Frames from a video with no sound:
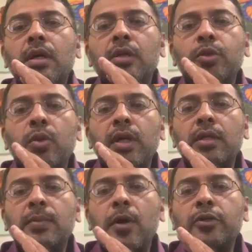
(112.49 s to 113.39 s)
shoulder,
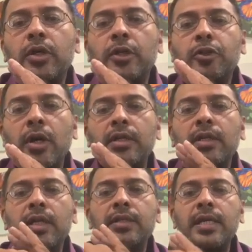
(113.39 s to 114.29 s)
the ball socket joint,
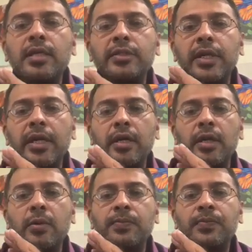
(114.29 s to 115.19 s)
it is actually sitting here now.